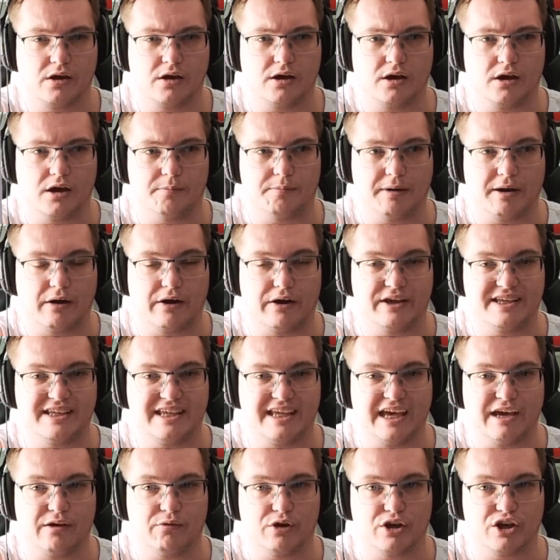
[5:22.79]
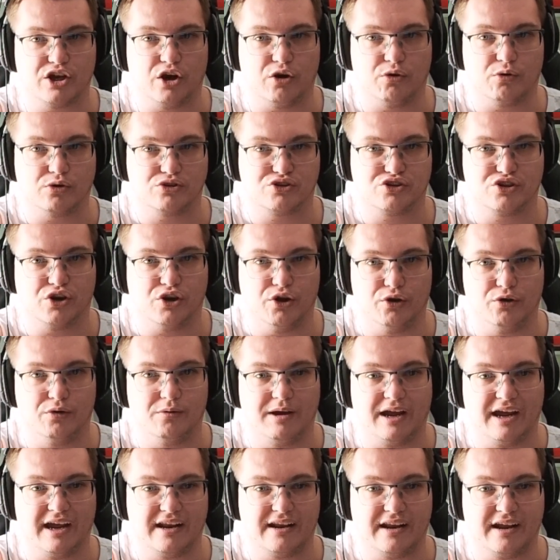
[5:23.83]
about a year ago or two,
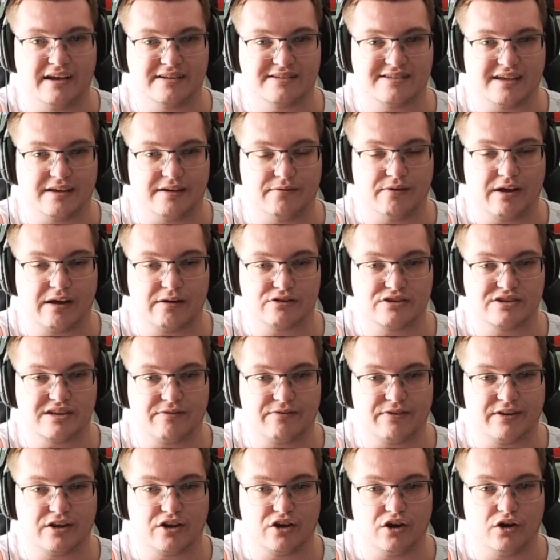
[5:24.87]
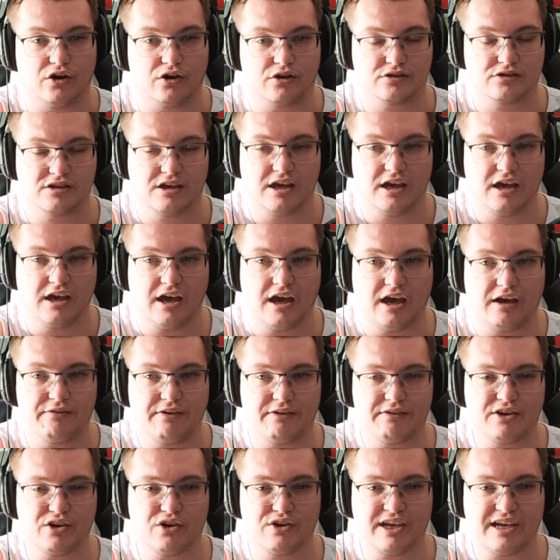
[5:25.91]
and I said that has definitely got a
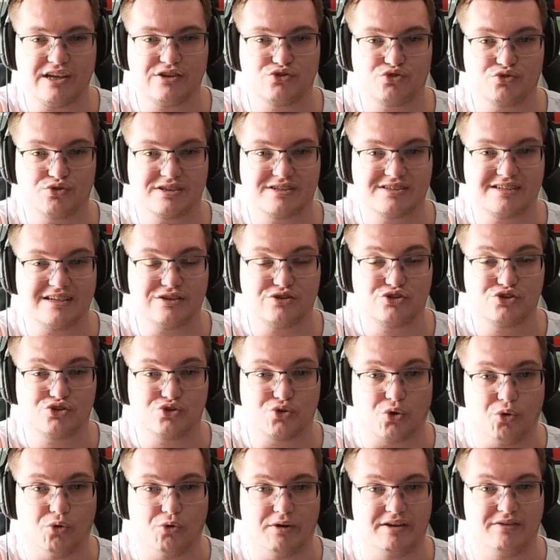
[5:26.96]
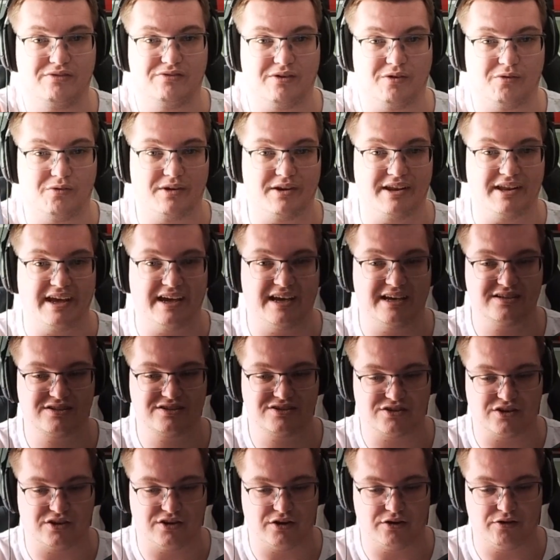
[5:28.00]
very good, interesting story for one here.
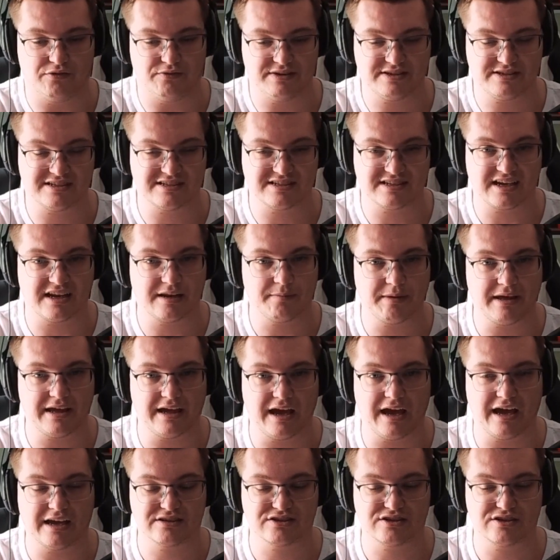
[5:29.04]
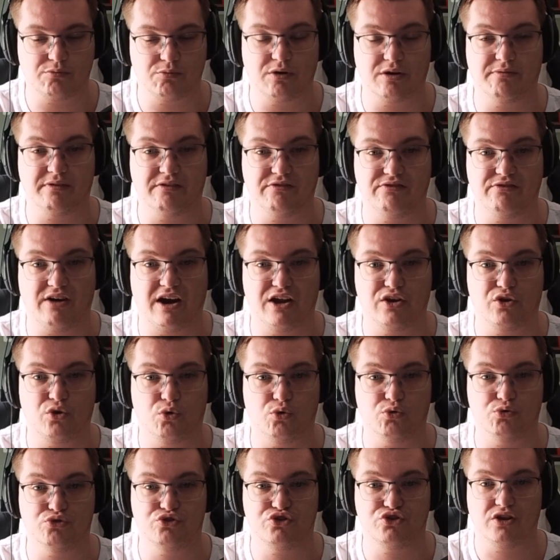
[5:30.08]
So this is going to be actually one of the
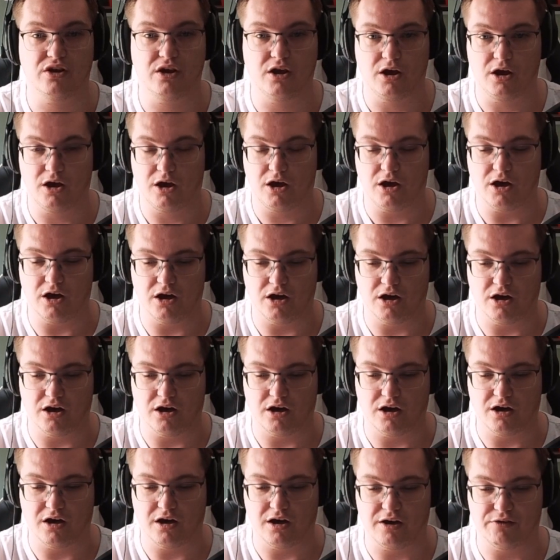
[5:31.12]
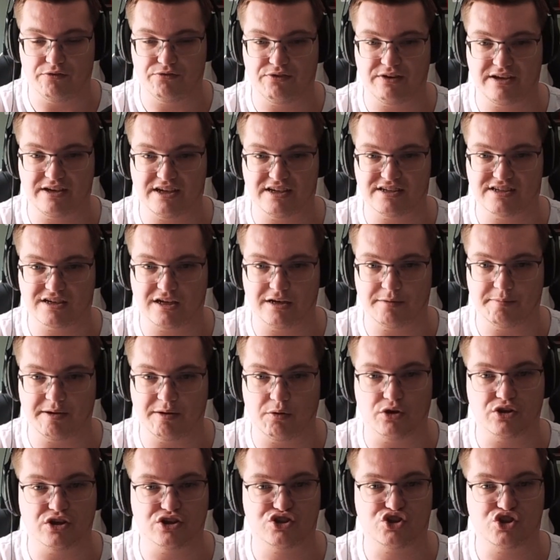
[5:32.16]
finals. Uh, I think it's going to be
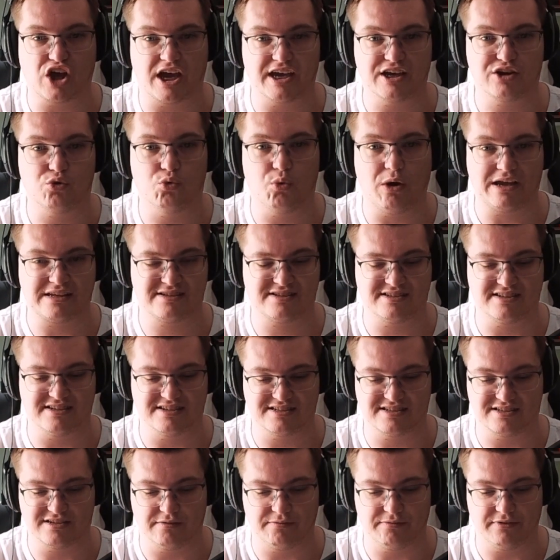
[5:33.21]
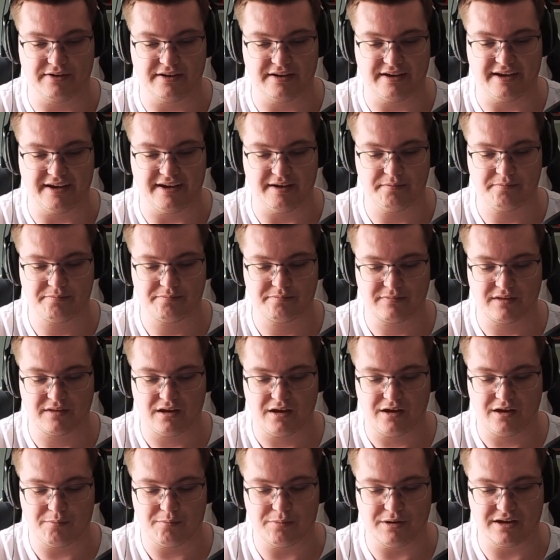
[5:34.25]
on a side quest or something here.
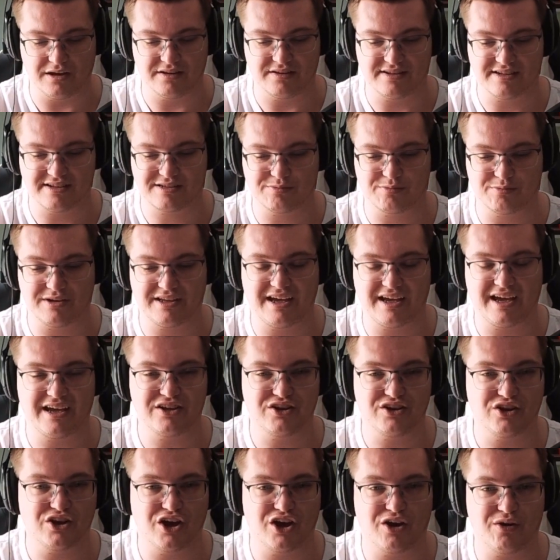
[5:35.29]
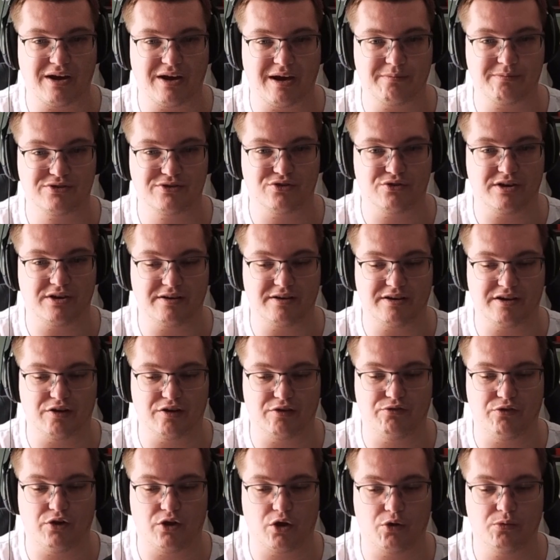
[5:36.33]
But this one here, you know, absolutely, you can
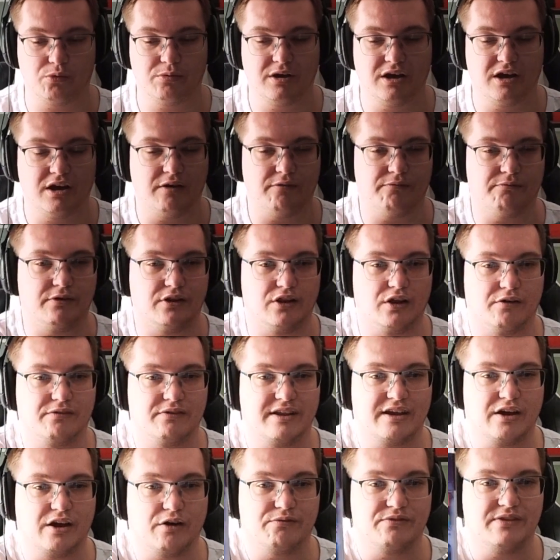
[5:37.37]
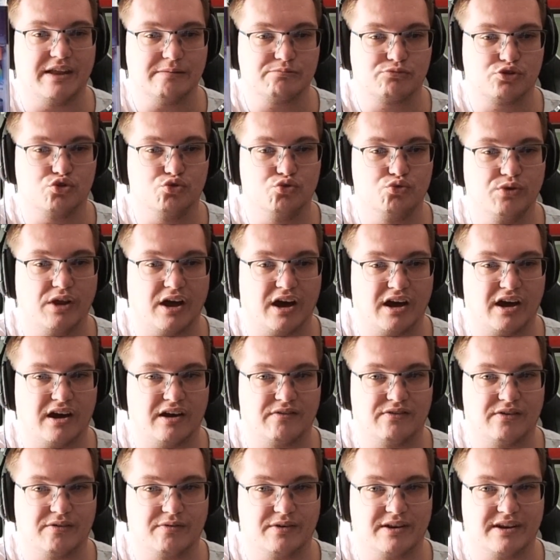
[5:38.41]
follow the lovely of Neptunia
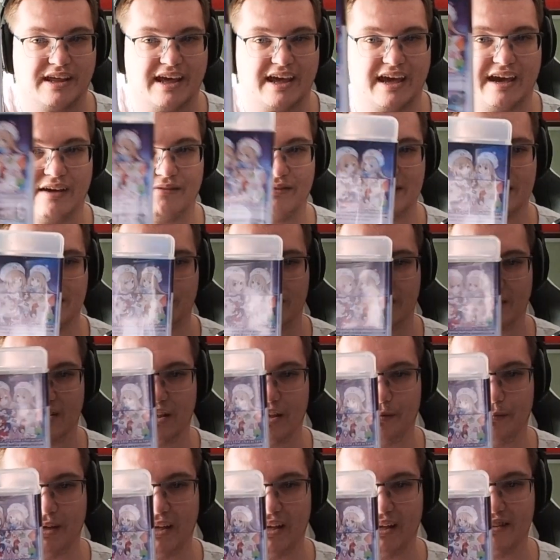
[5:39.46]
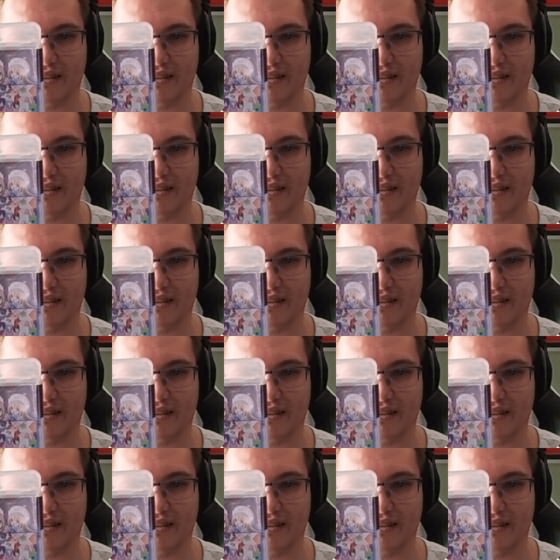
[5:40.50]
that one here. This one's a little bit